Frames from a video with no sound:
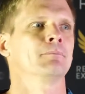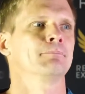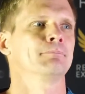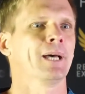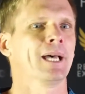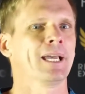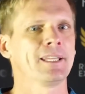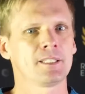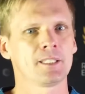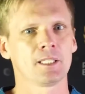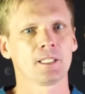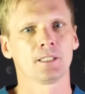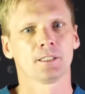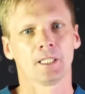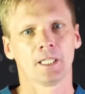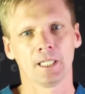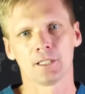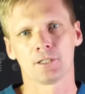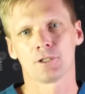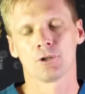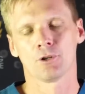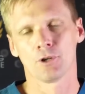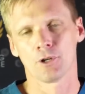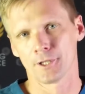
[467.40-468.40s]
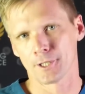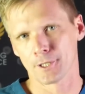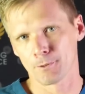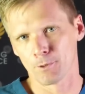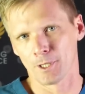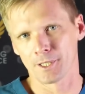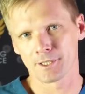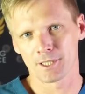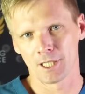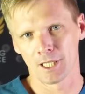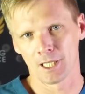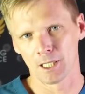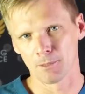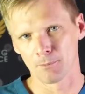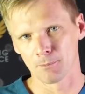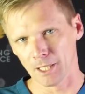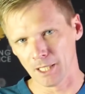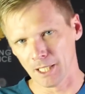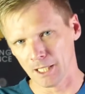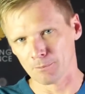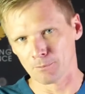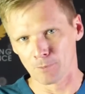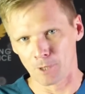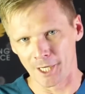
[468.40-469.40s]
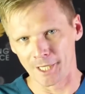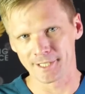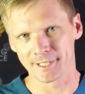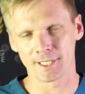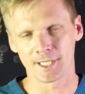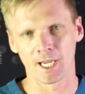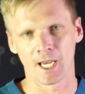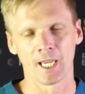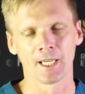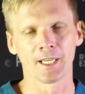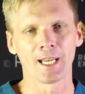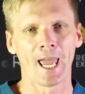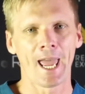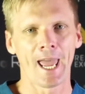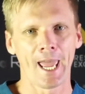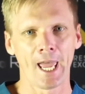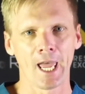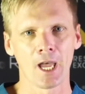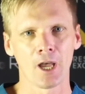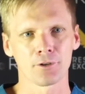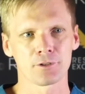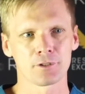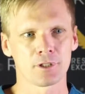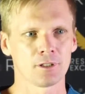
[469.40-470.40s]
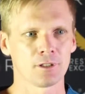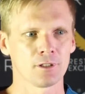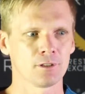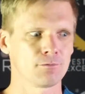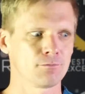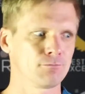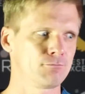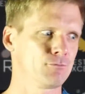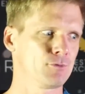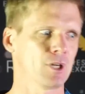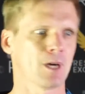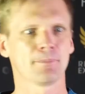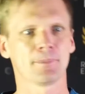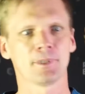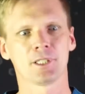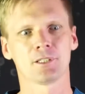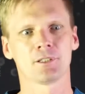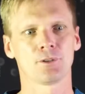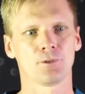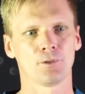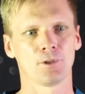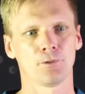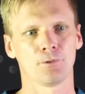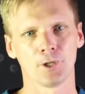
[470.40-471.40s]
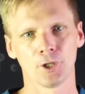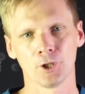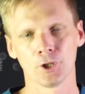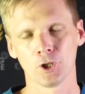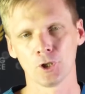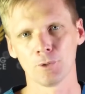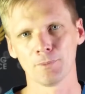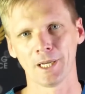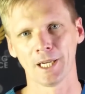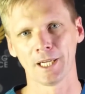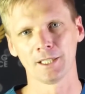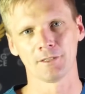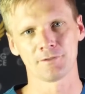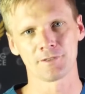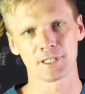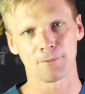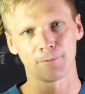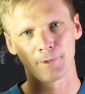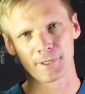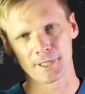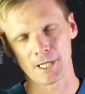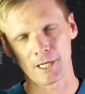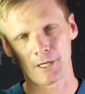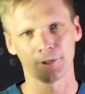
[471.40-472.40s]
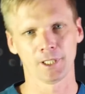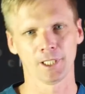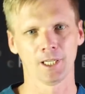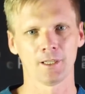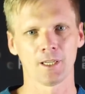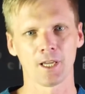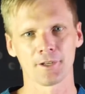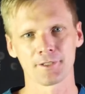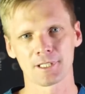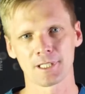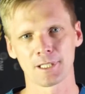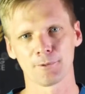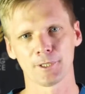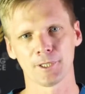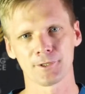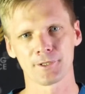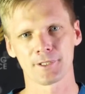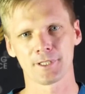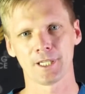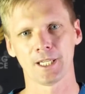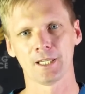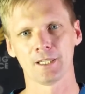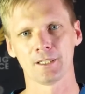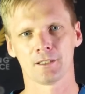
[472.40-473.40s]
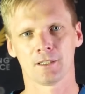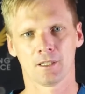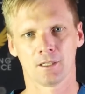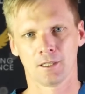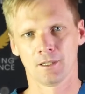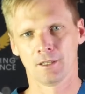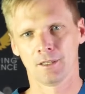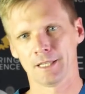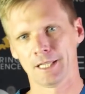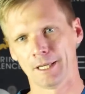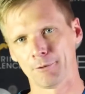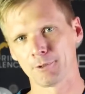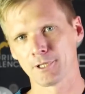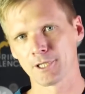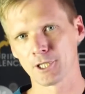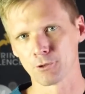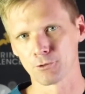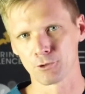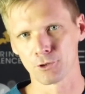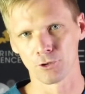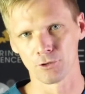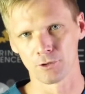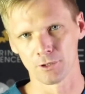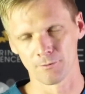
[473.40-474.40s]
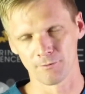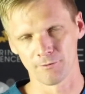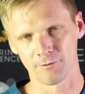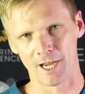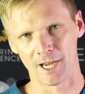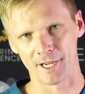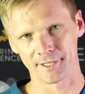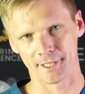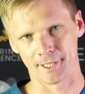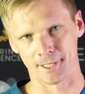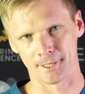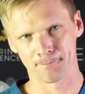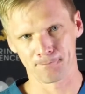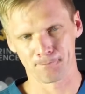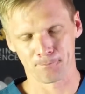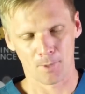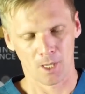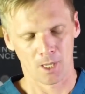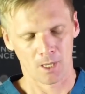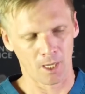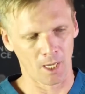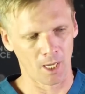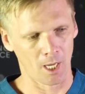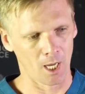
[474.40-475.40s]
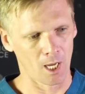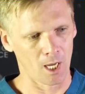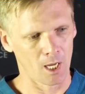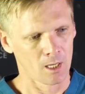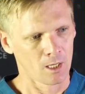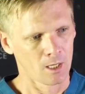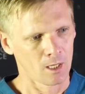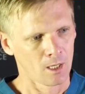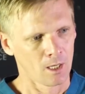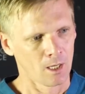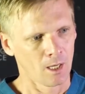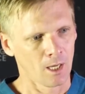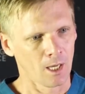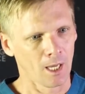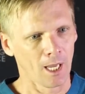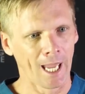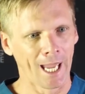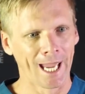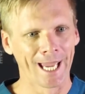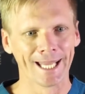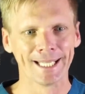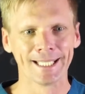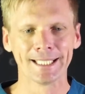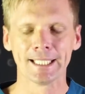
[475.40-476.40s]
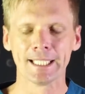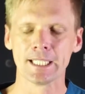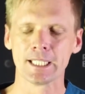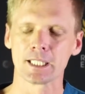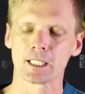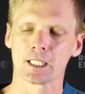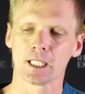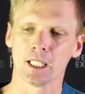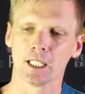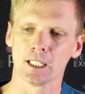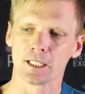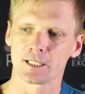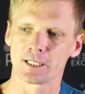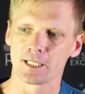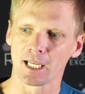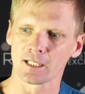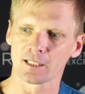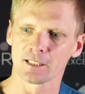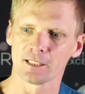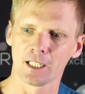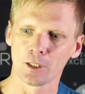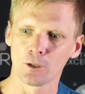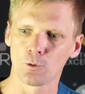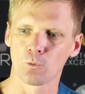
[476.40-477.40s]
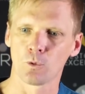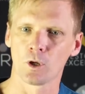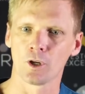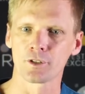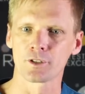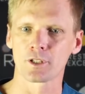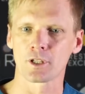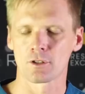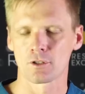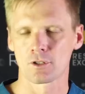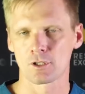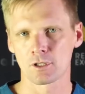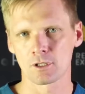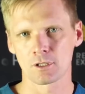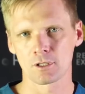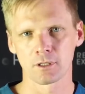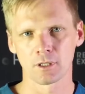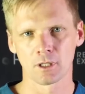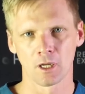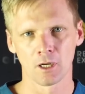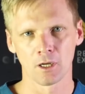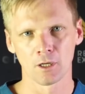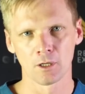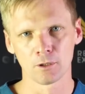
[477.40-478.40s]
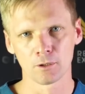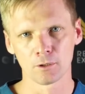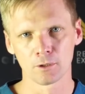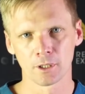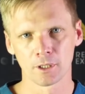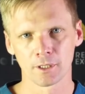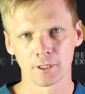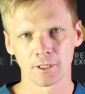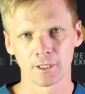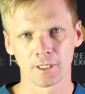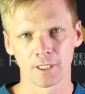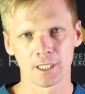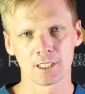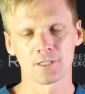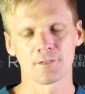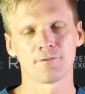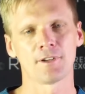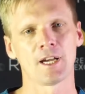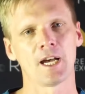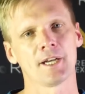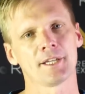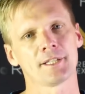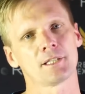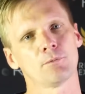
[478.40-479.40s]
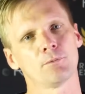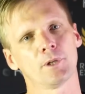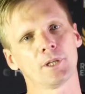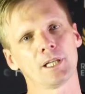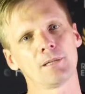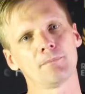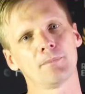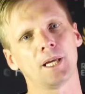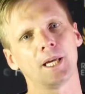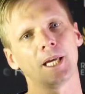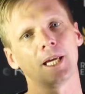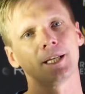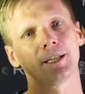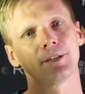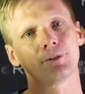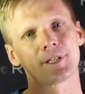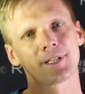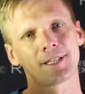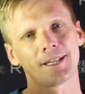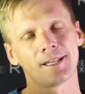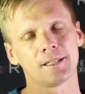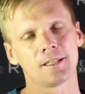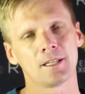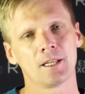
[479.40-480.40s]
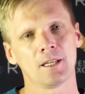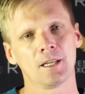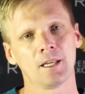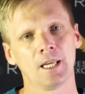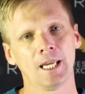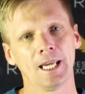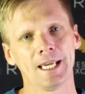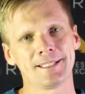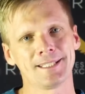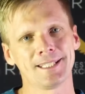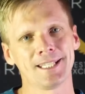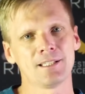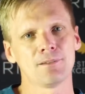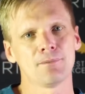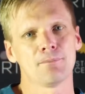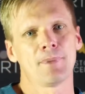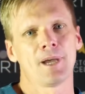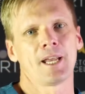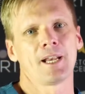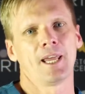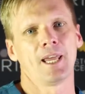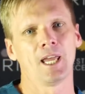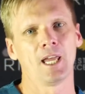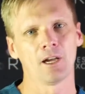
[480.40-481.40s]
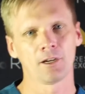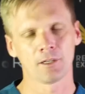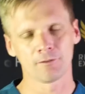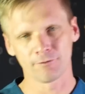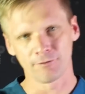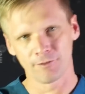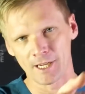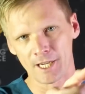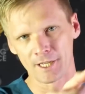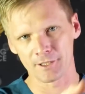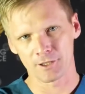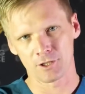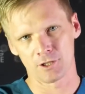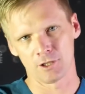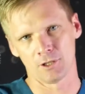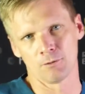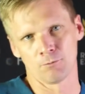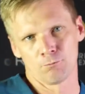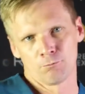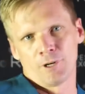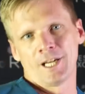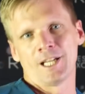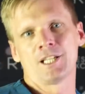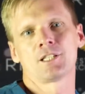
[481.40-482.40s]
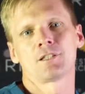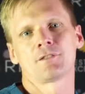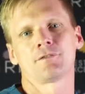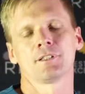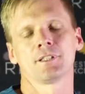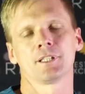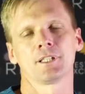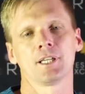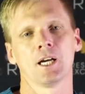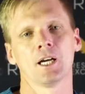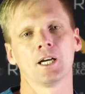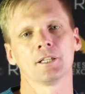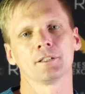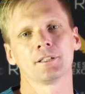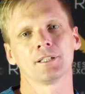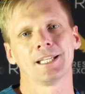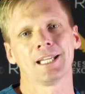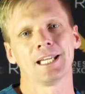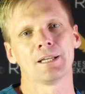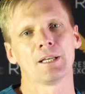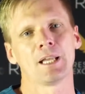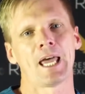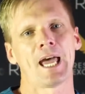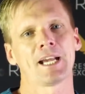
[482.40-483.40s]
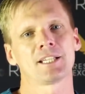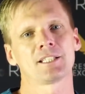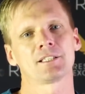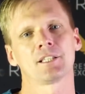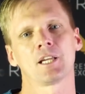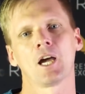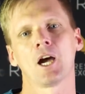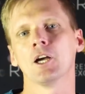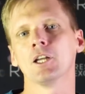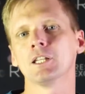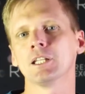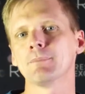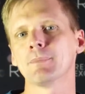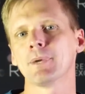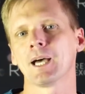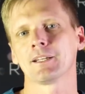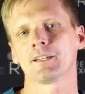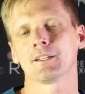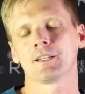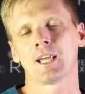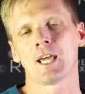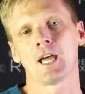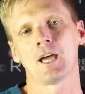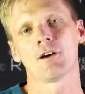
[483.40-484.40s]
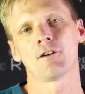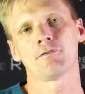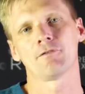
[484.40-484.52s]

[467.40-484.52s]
the SWAT team in my state how to jump into a room, and if someone's holding a gun to someone else's head, they would still shoot them faster. And his technique was slow is fast. And what he meant was that it didn't matter how fast you reached for the gun, it actually only mattered how